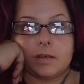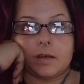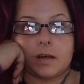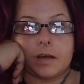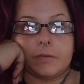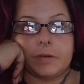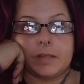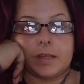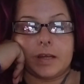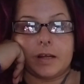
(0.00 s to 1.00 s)
I went
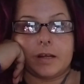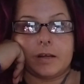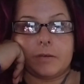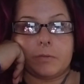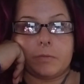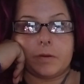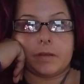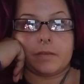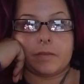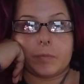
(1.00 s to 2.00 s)
there with
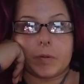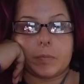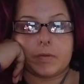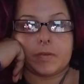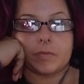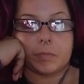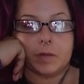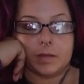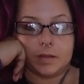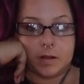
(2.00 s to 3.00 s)
the purpose of
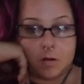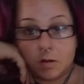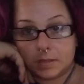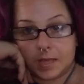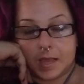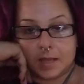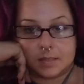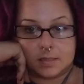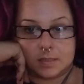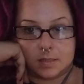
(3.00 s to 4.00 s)
being there all day,
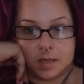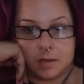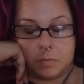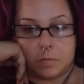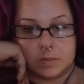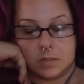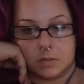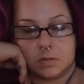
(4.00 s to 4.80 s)
because, like, once